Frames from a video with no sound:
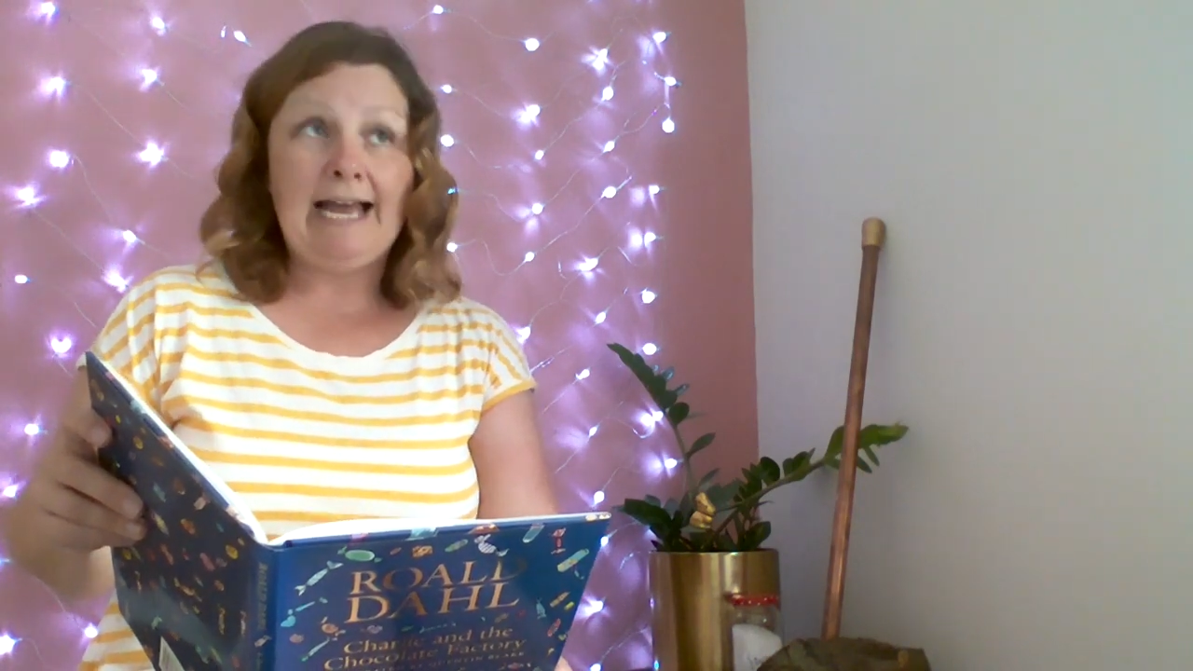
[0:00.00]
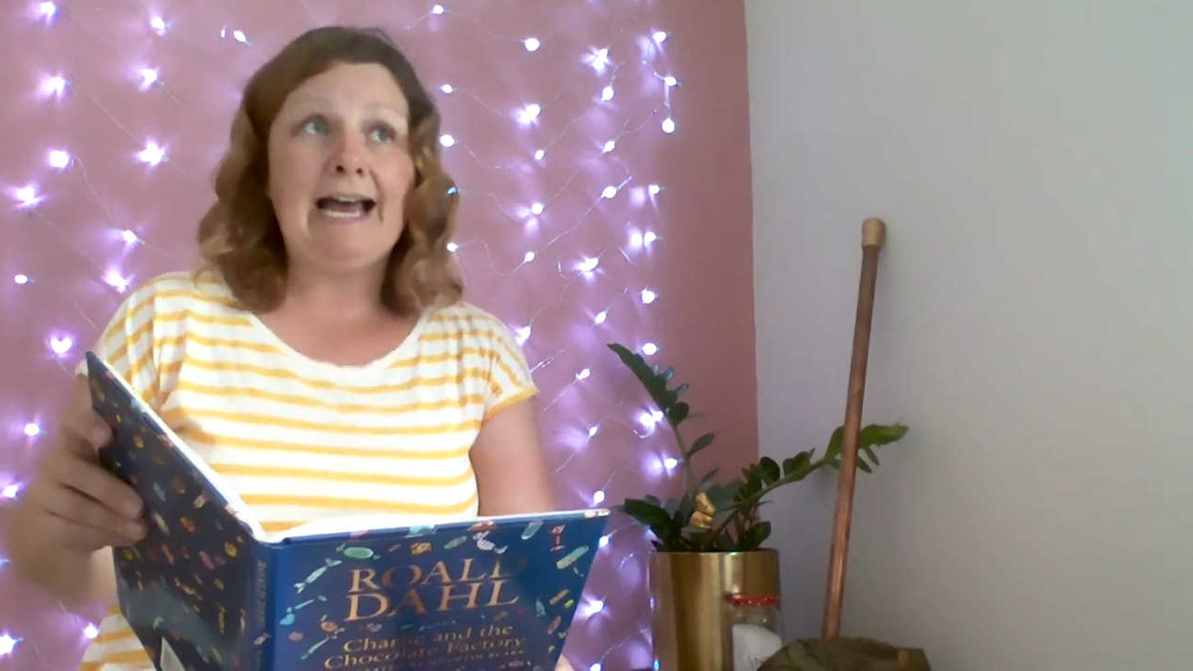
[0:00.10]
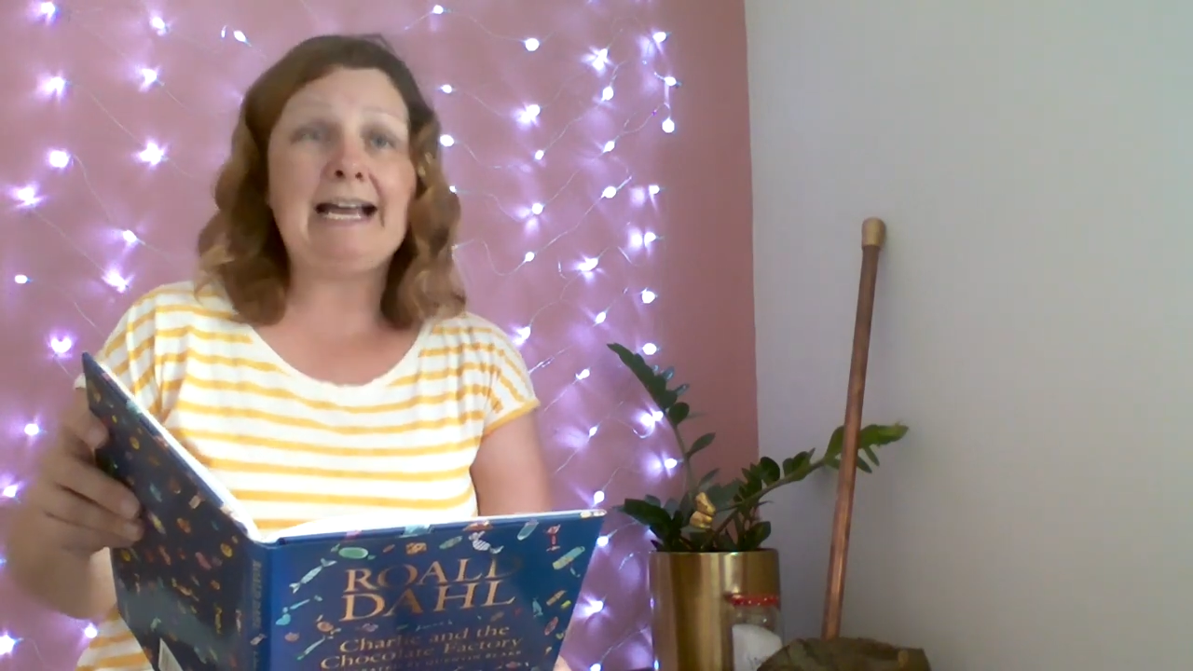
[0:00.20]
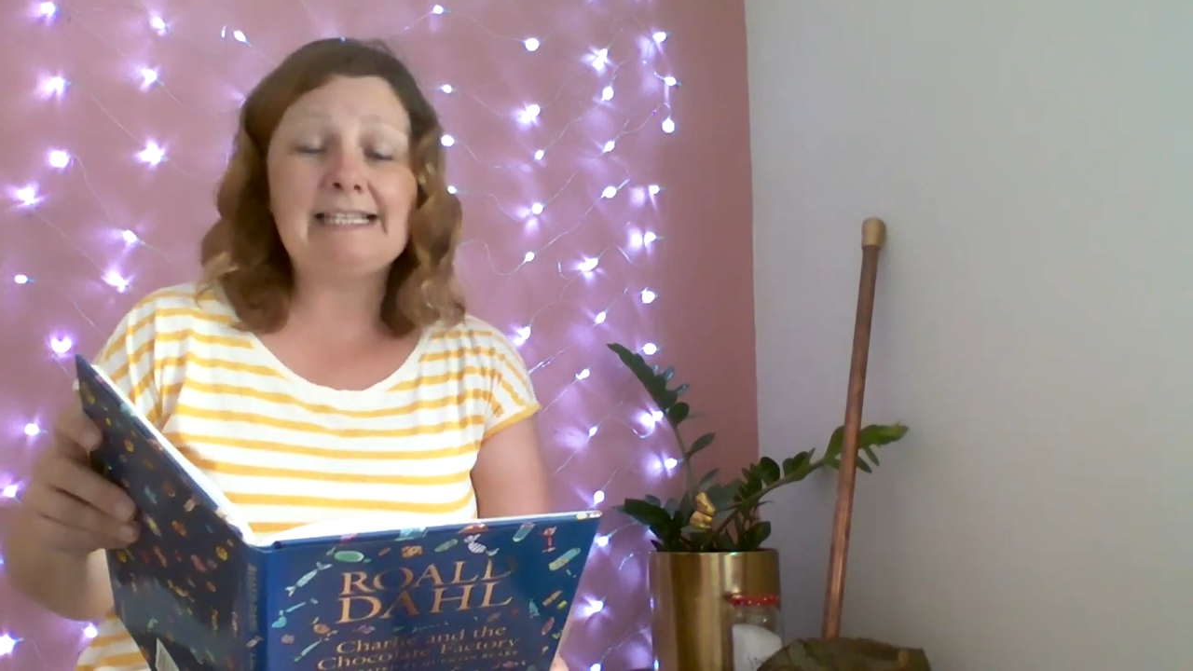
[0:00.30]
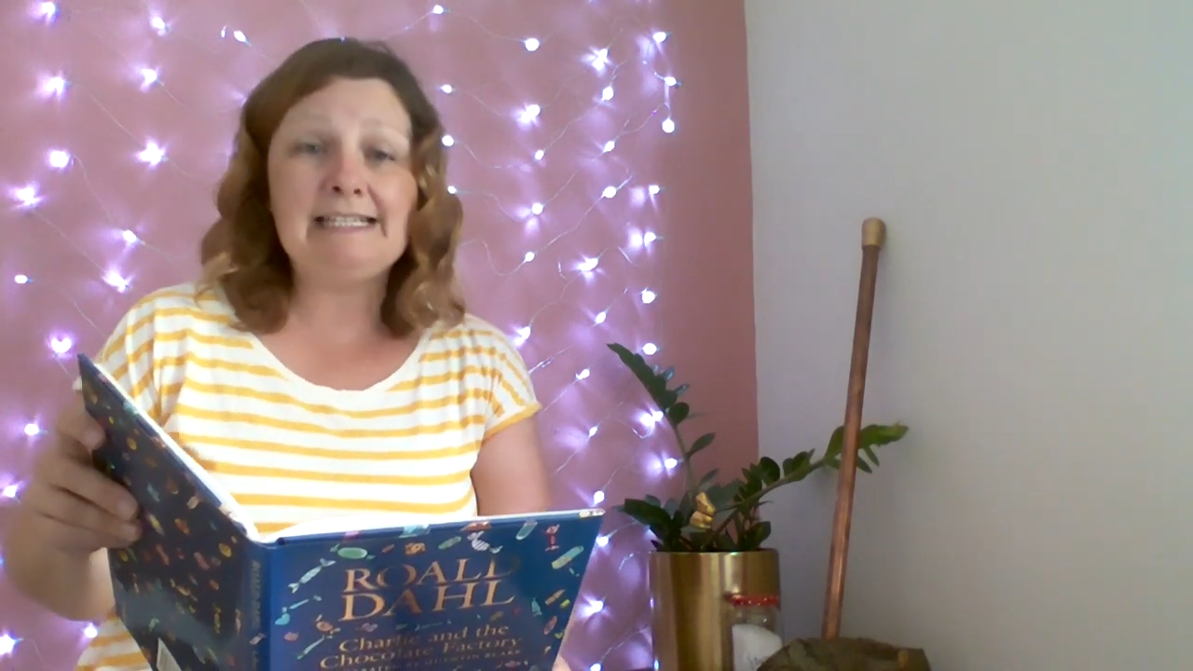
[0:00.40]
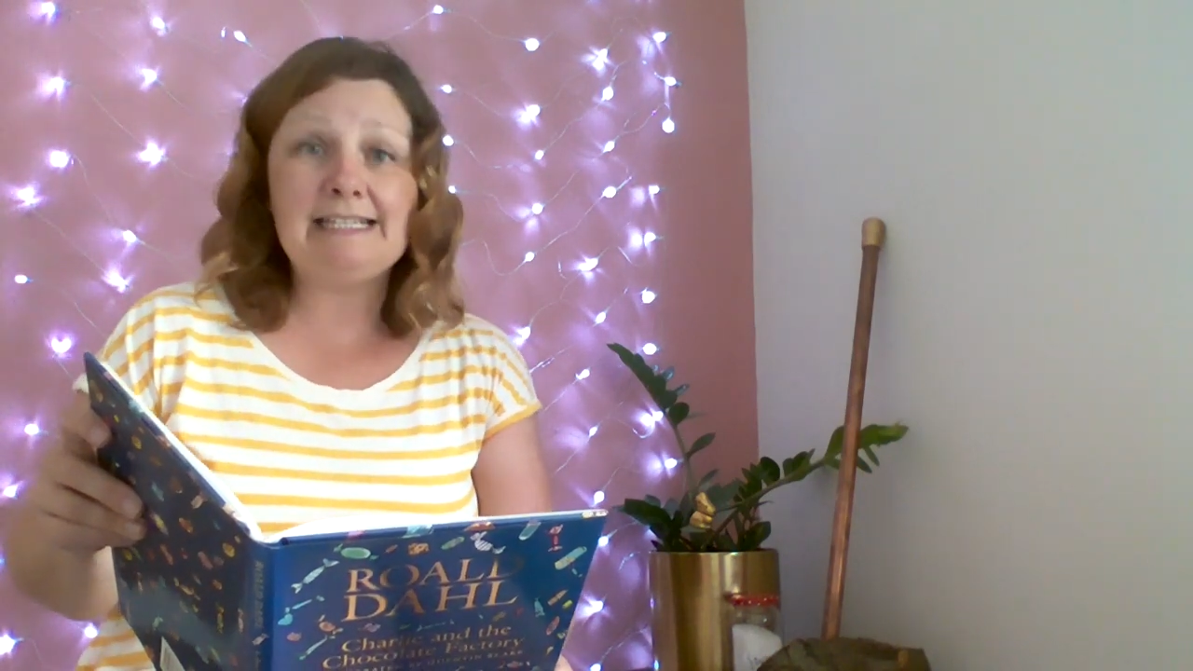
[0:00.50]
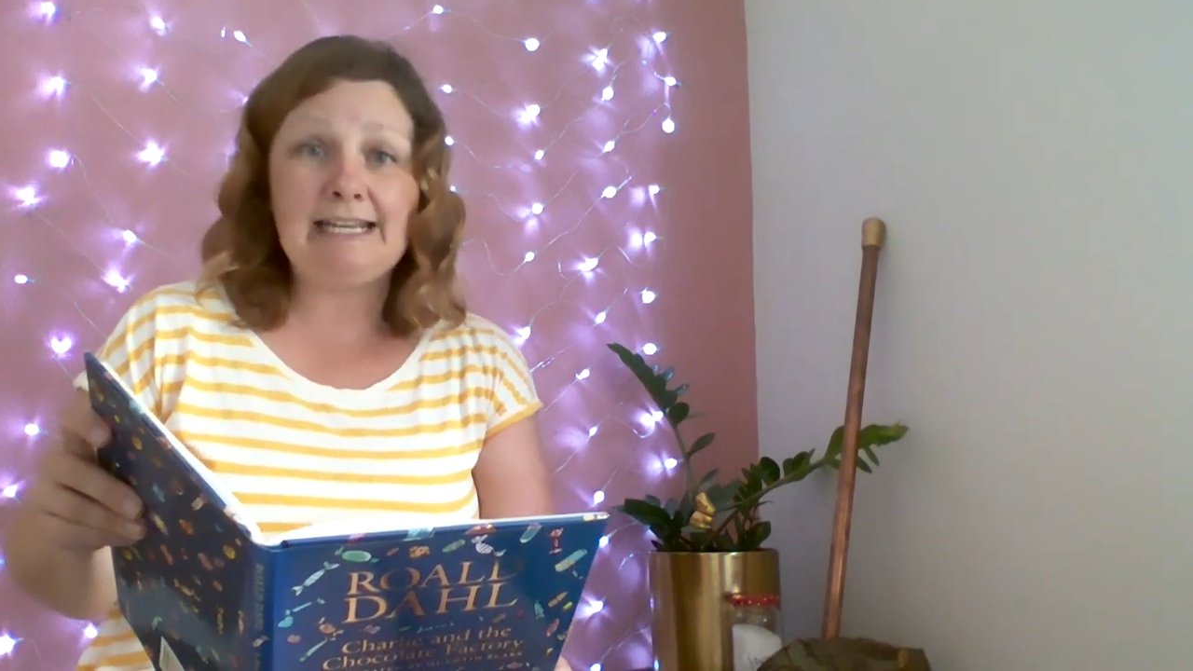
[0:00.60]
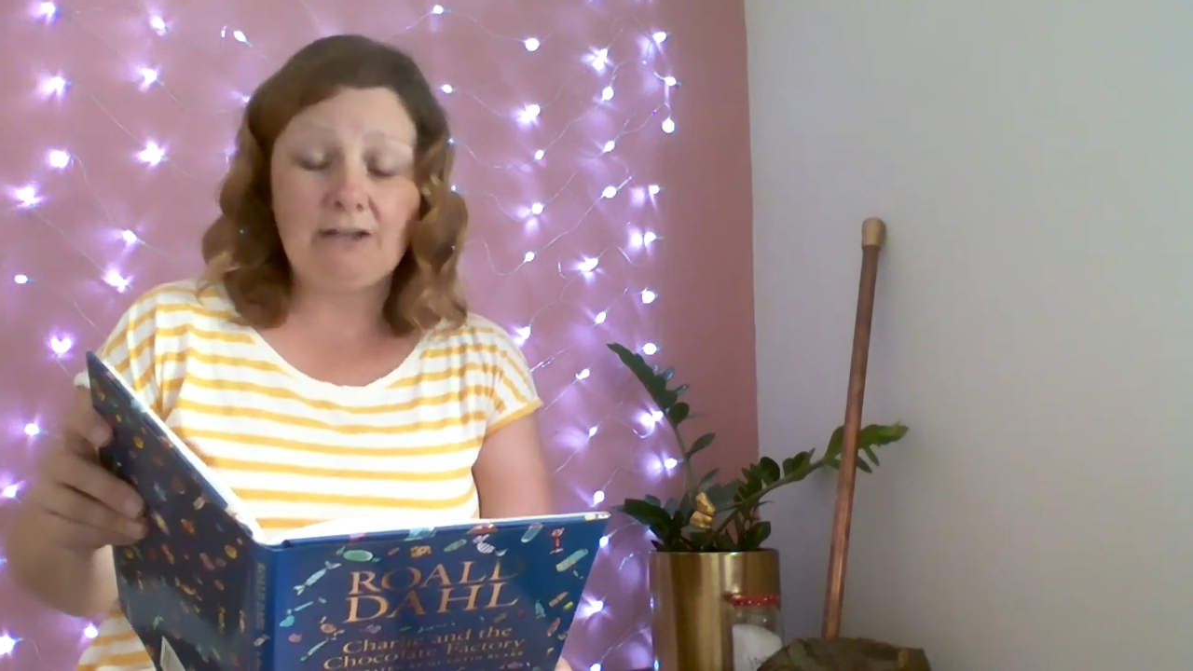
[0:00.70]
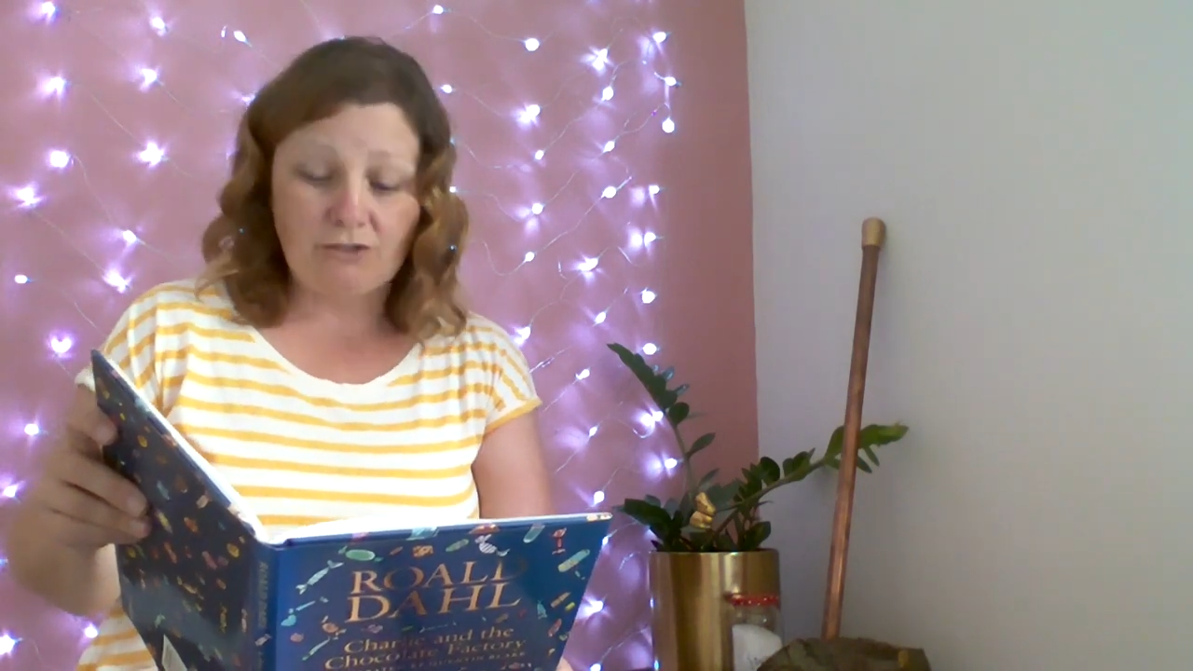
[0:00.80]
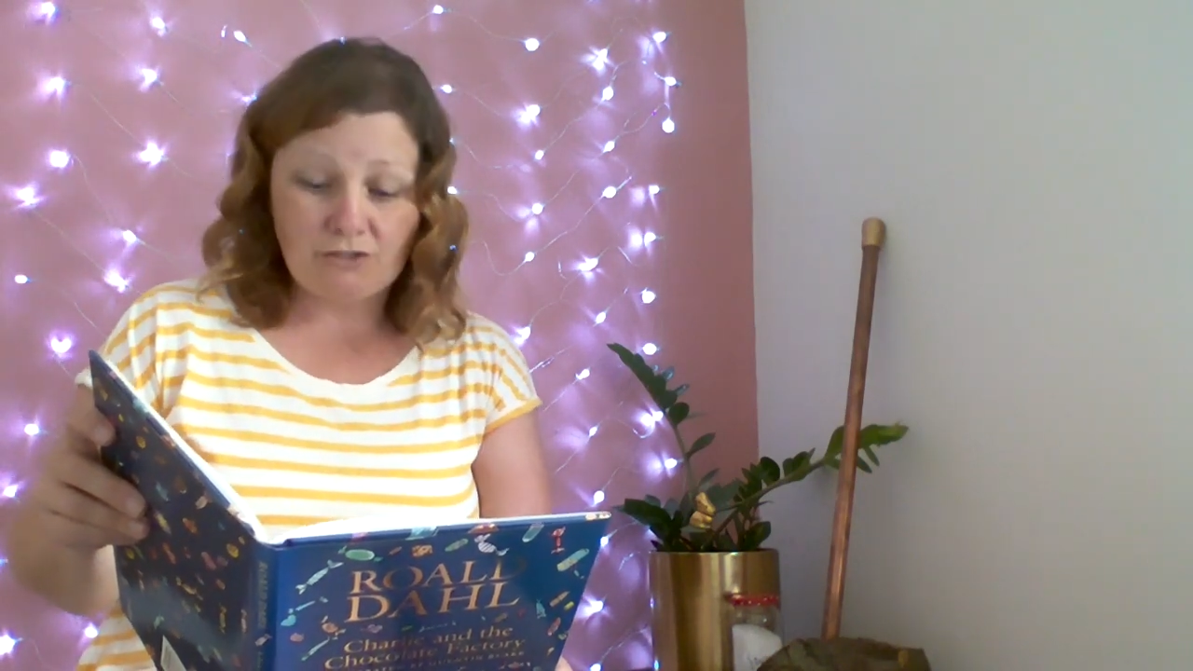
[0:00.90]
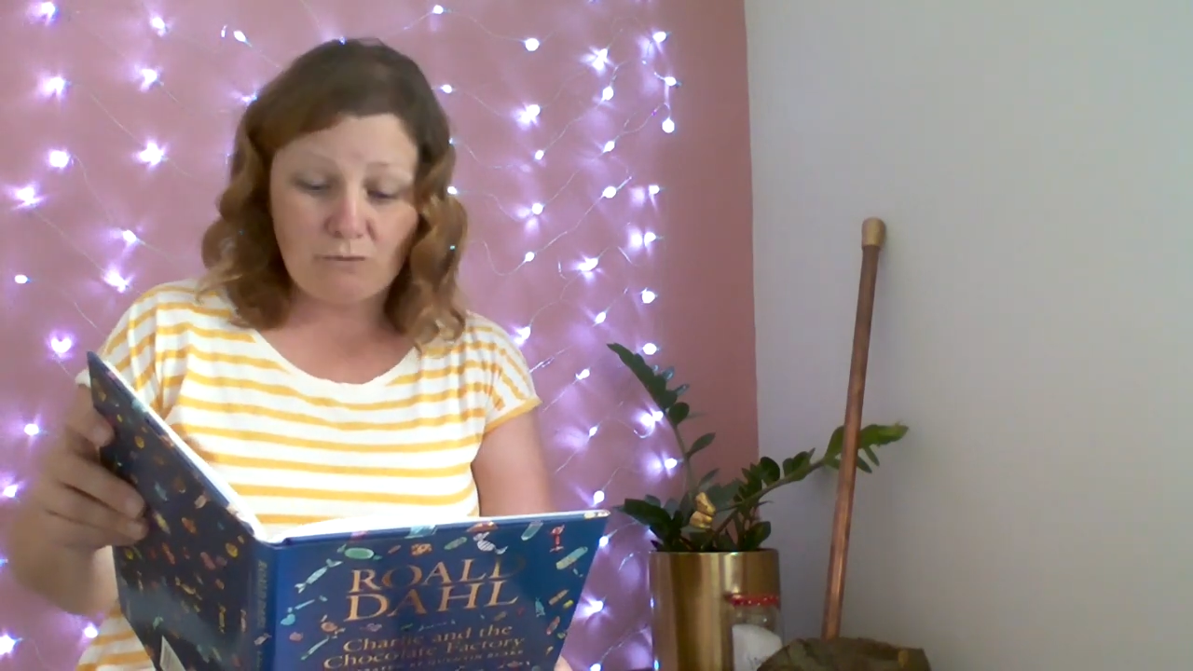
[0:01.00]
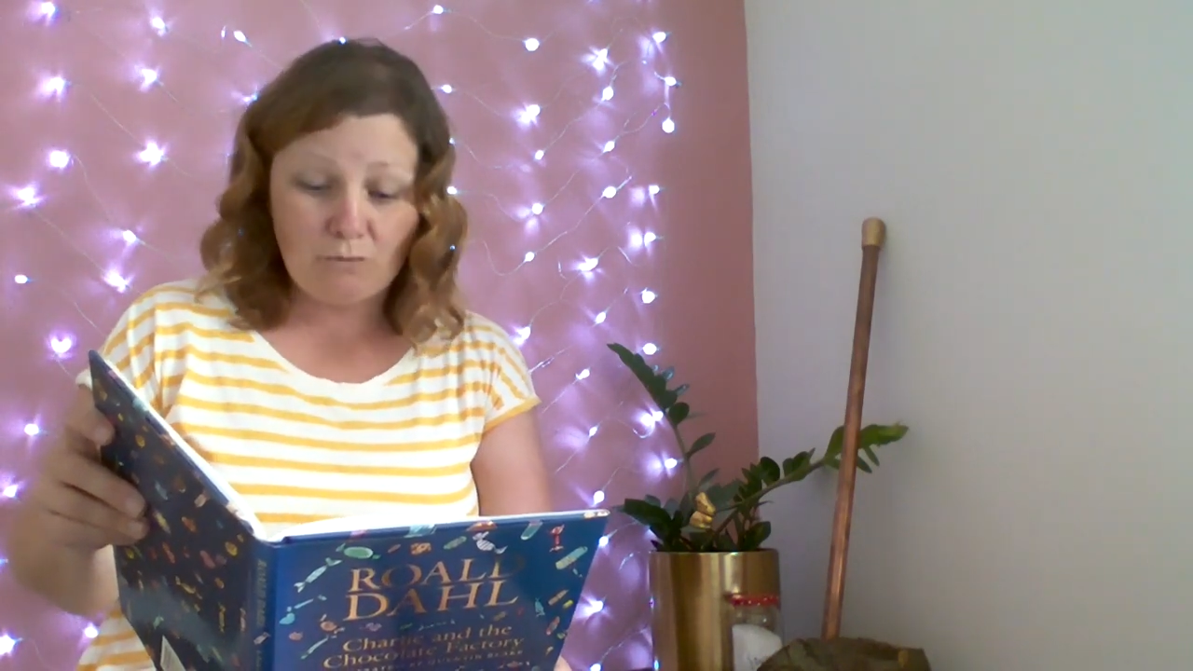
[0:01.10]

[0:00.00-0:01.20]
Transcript: "Hasn't it got a